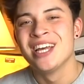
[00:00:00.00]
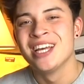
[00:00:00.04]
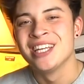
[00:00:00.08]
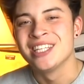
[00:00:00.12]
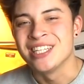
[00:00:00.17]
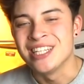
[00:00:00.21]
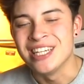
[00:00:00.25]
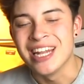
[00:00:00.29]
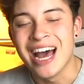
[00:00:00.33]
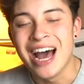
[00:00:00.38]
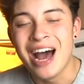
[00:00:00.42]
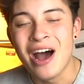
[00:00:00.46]

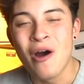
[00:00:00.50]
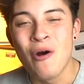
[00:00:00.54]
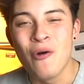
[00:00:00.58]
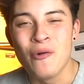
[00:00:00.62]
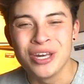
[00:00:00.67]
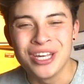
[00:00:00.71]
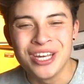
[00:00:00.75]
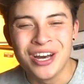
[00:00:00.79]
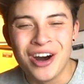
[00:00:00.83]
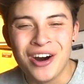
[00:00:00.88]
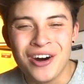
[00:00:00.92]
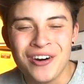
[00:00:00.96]
So now
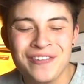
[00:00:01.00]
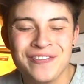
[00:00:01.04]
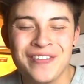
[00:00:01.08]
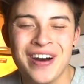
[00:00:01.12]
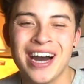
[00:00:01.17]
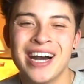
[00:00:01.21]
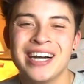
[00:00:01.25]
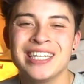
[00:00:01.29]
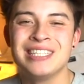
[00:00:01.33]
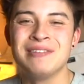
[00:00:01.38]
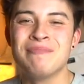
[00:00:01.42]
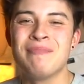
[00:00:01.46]
we are
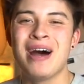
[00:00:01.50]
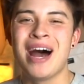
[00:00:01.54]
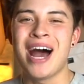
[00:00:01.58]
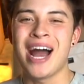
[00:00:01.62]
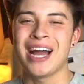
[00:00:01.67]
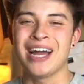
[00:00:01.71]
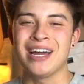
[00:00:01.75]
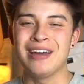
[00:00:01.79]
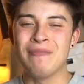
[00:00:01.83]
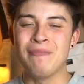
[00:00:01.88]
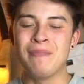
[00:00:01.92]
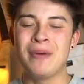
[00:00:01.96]
finally
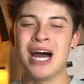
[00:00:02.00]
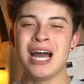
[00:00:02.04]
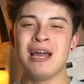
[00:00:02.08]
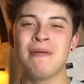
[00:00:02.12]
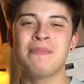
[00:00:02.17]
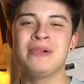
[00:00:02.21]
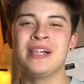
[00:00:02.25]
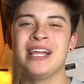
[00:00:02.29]
back at my